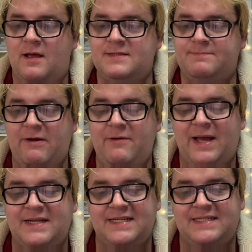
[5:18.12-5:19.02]
Bear in
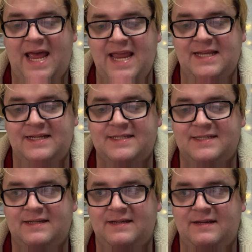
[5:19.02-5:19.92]
mind it
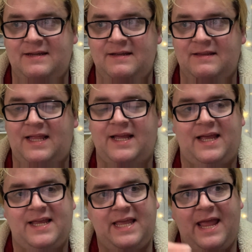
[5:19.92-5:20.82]
takes like
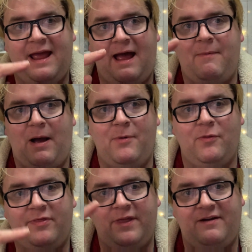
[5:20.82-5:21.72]
a
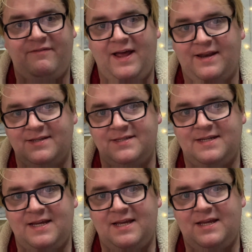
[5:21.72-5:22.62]
month in advance
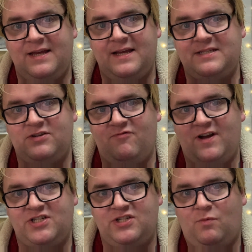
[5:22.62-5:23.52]
to
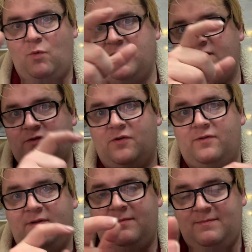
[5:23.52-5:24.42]
register what you've
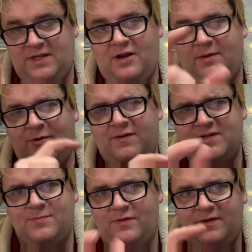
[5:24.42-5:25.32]
done, the
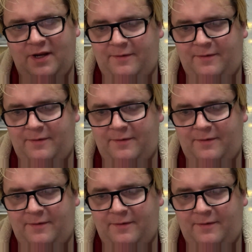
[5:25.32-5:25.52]
previous month,